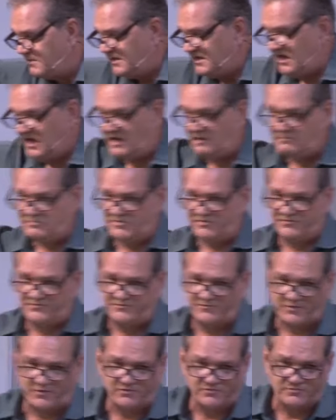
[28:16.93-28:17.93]
became the
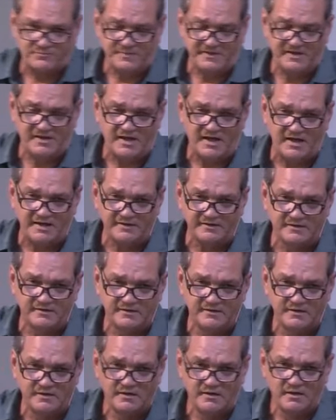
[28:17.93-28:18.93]
first
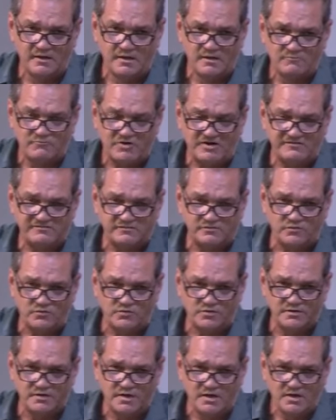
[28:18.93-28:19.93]
begotten. Praise the
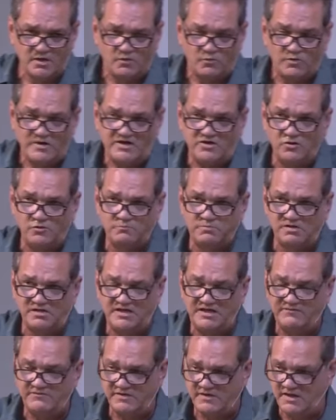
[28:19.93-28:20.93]
Lord. We who
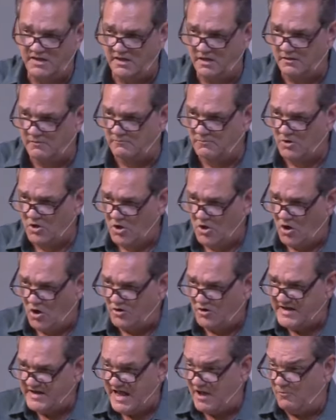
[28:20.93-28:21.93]
believe in him
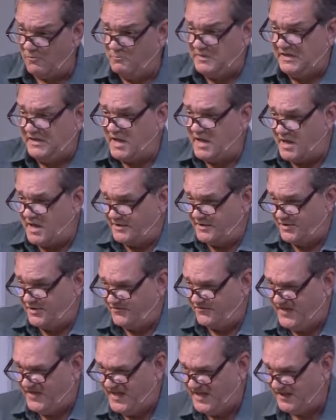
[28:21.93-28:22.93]
are now begotten
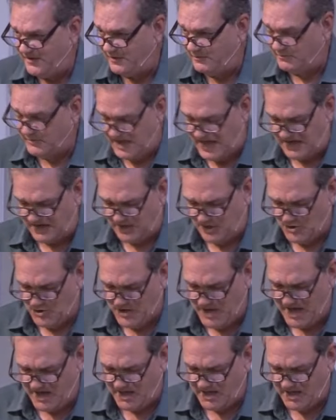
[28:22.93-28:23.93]
of him.
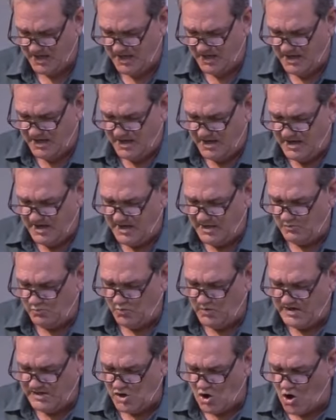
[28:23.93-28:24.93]
Hallelujah.
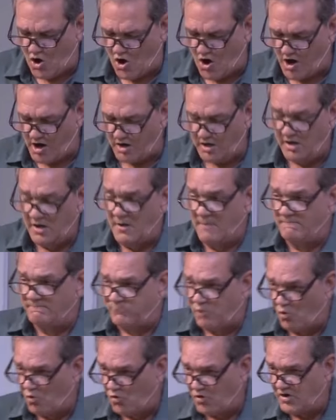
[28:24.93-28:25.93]
And we are
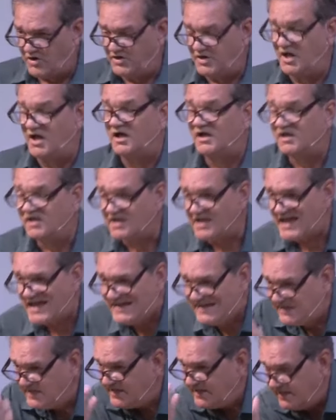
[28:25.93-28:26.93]
born
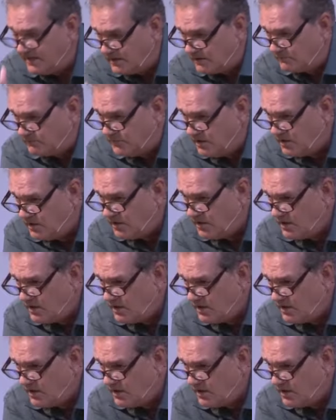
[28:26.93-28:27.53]
like him